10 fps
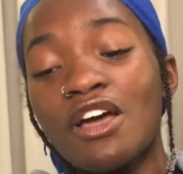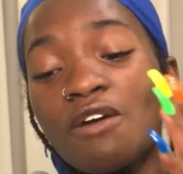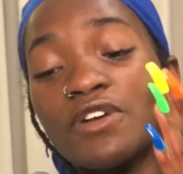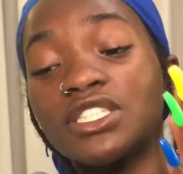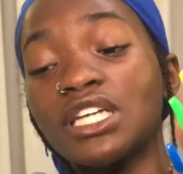
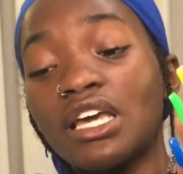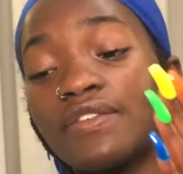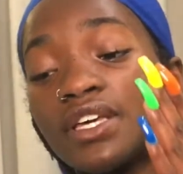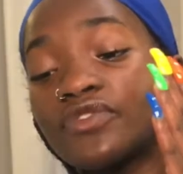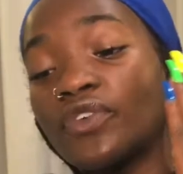For
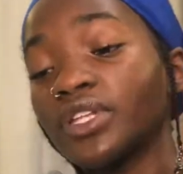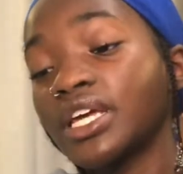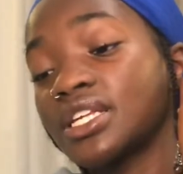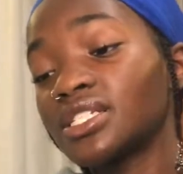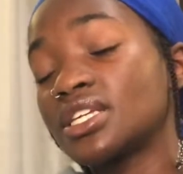shaving,
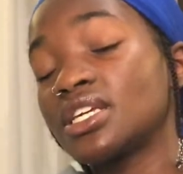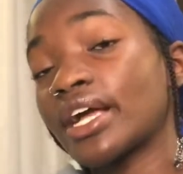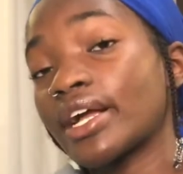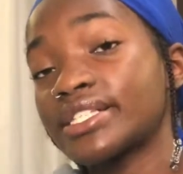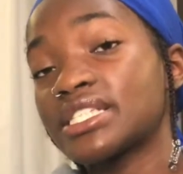exfoliating is key,
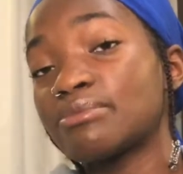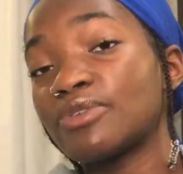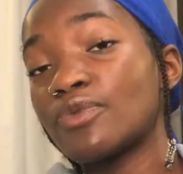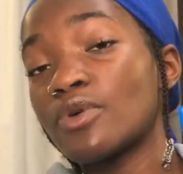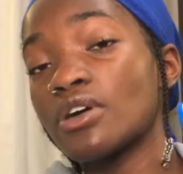like I said
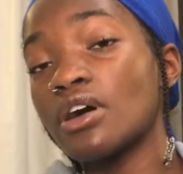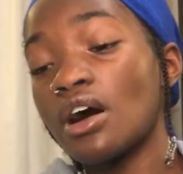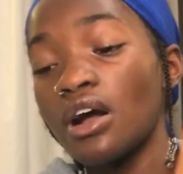before.